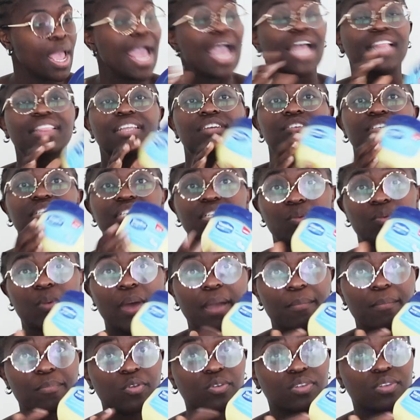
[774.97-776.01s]
And the reason why
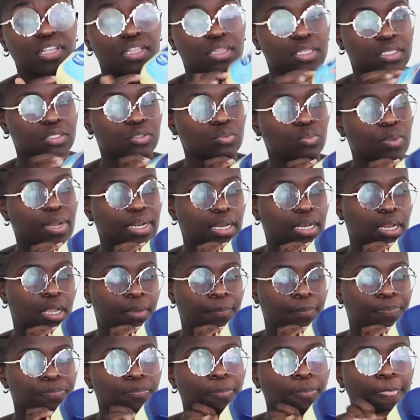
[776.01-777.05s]
I'm using this one
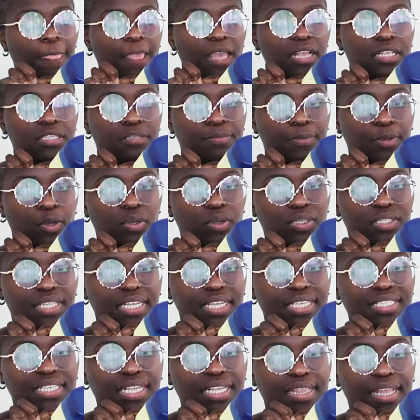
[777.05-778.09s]
here, it's because
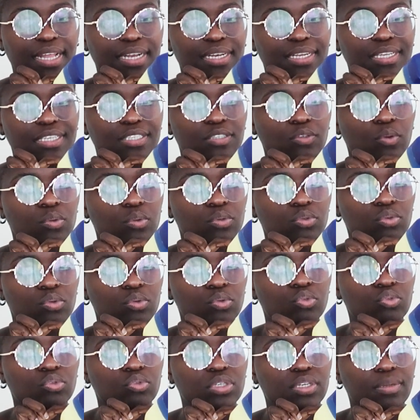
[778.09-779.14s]
they said that it's also
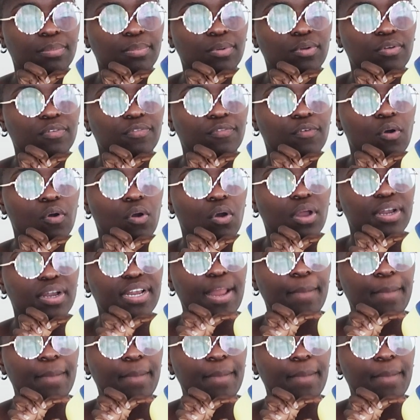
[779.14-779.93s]
suitable for